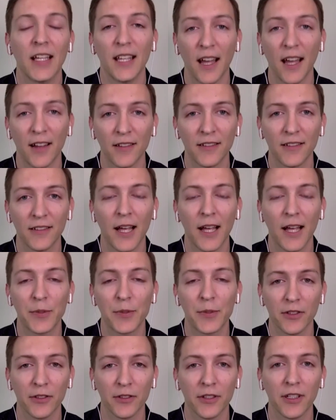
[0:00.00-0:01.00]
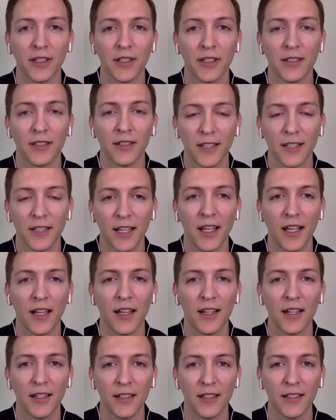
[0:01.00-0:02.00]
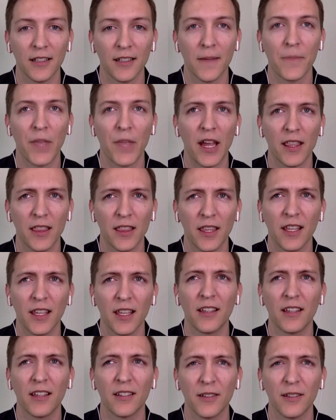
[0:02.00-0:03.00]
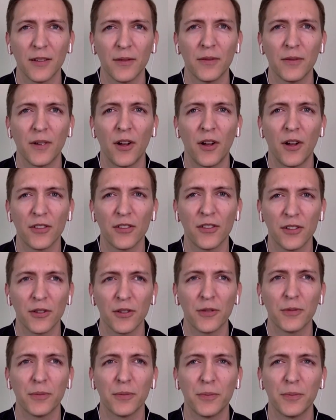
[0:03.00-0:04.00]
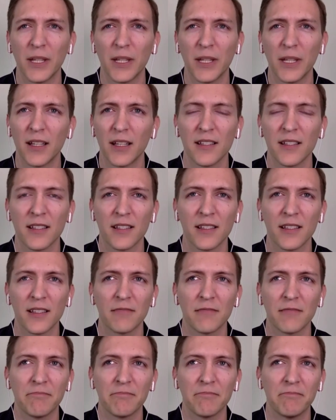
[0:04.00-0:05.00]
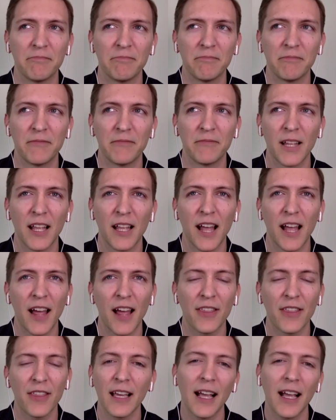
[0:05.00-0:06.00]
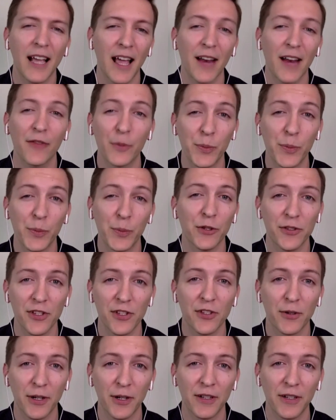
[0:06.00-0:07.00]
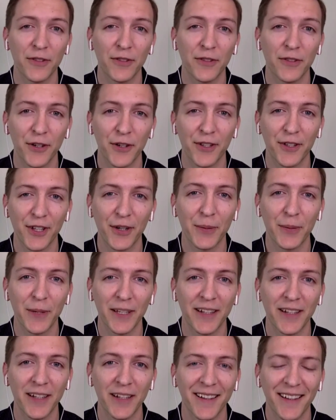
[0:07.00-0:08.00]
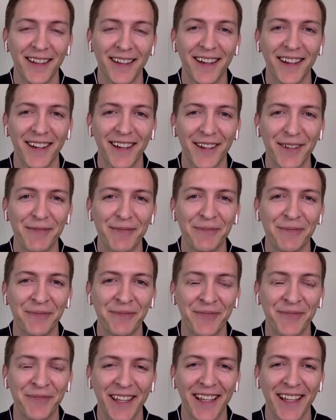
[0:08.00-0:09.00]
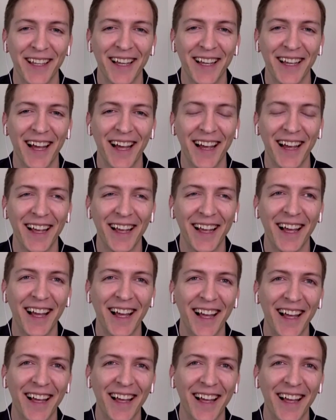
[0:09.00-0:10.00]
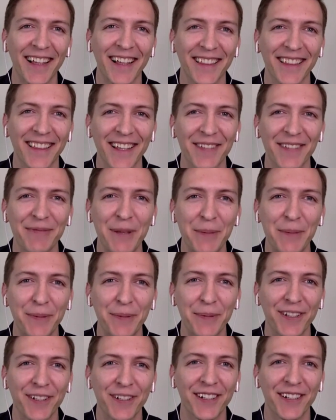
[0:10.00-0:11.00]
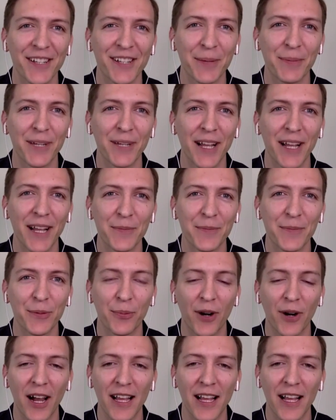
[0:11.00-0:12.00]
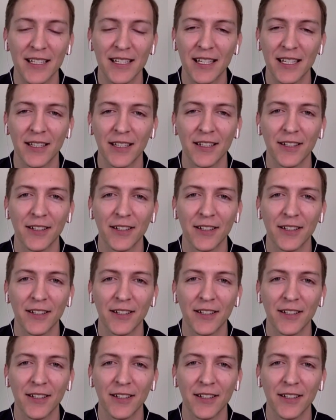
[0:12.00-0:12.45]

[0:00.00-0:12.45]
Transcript: Yeah, absolutely. And I think also because I think I kind of abused ScreenFlow a little bit. I think people are sometimes surprised